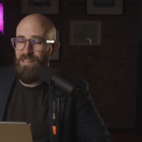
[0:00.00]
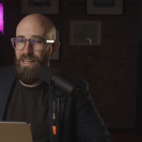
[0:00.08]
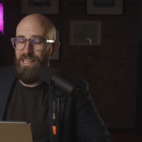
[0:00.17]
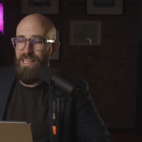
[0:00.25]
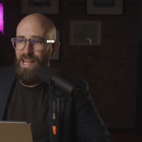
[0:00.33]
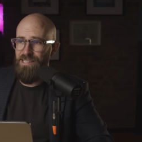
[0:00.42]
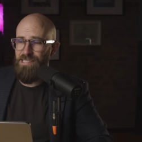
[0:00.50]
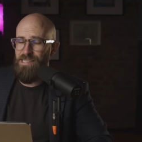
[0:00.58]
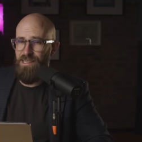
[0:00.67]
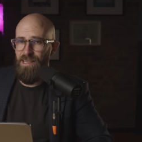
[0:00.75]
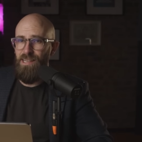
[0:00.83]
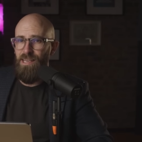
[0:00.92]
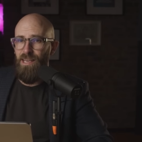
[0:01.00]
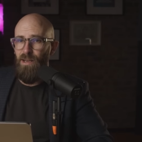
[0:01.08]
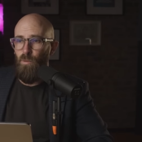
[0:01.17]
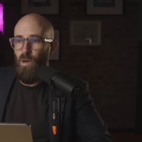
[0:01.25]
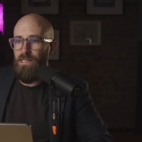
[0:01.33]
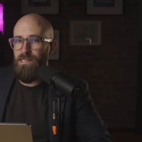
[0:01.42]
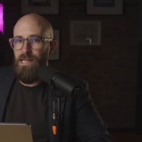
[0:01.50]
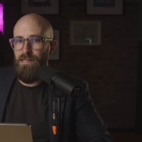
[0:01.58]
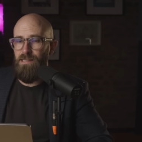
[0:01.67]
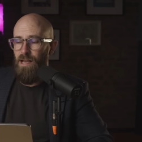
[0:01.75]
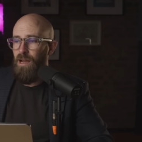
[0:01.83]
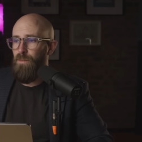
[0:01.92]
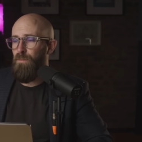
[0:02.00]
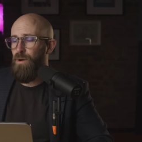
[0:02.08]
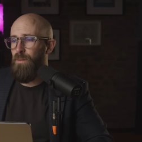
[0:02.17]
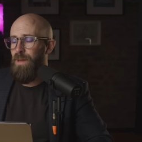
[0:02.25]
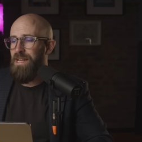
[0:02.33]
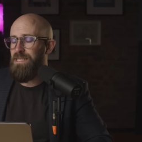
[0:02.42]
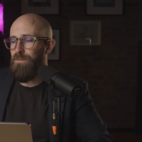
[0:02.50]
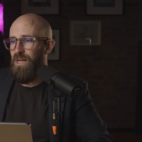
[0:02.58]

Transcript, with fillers: Like cancer, once I remember a mate